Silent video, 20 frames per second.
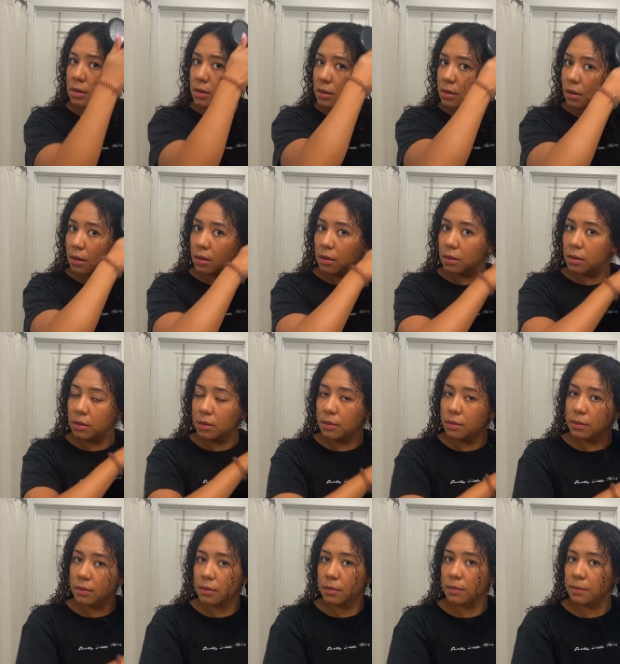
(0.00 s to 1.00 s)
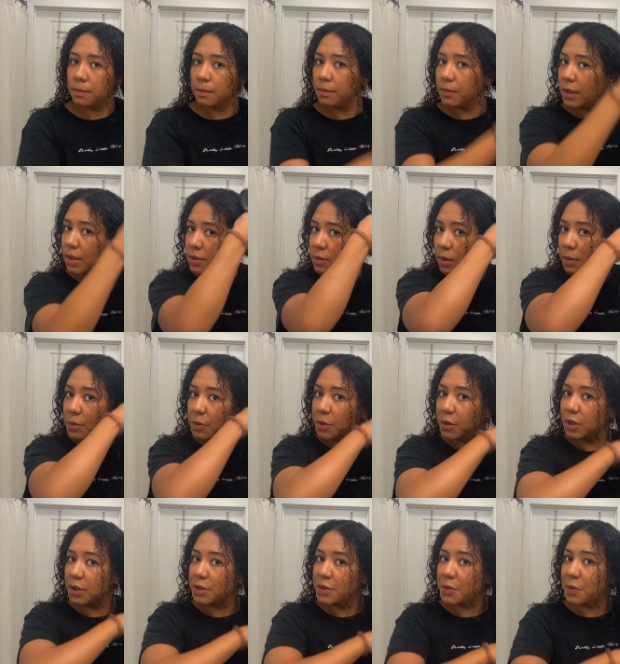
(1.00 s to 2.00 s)
so that's why I'm
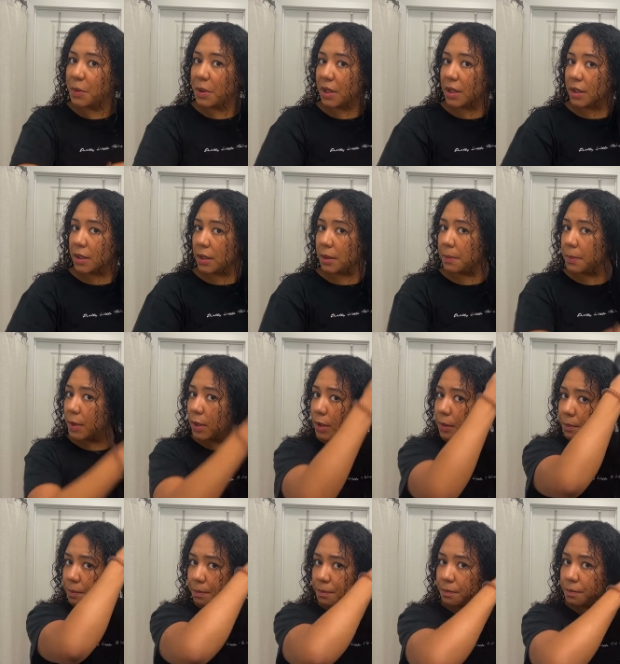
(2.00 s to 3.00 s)
doing this quickly, but